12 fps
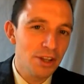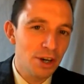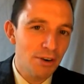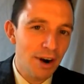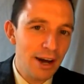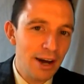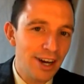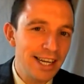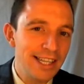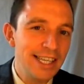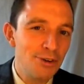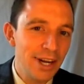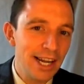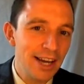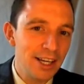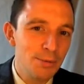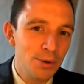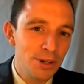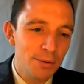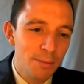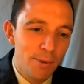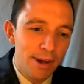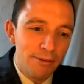the ground. I didn't realise, but my